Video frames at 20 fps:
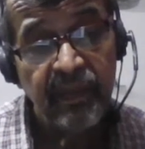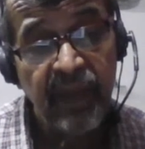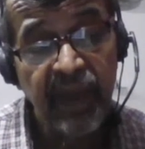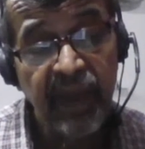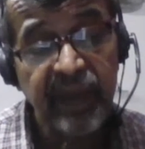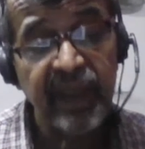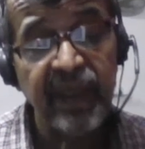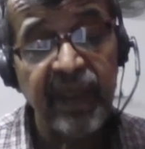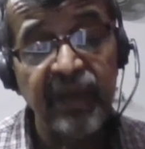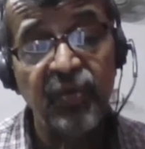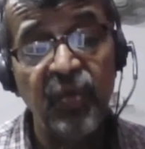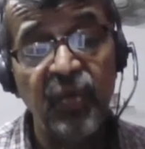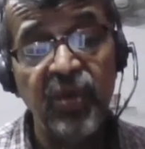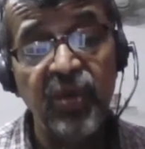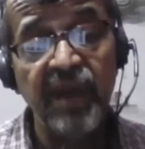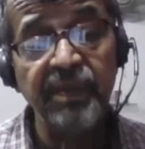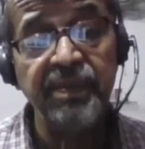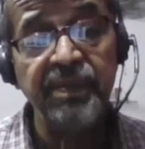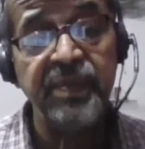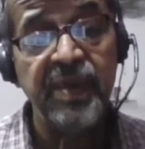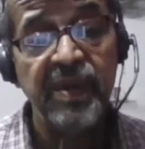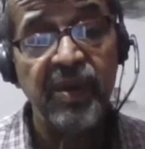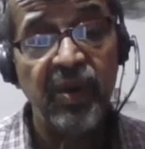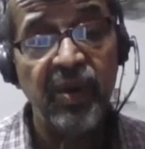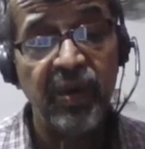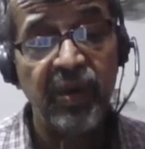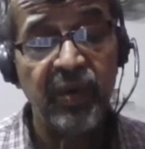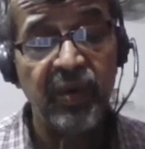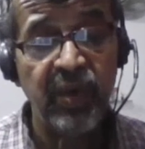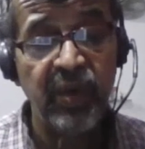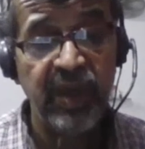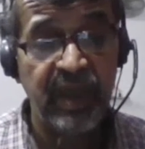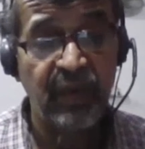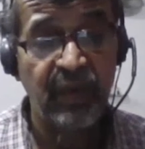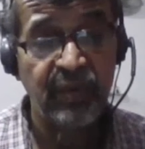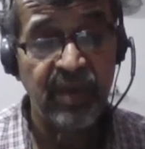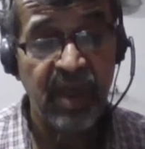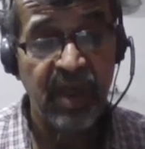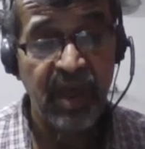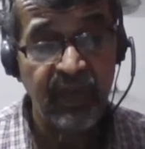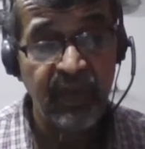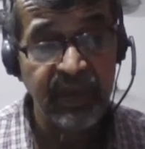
market is going up or going down.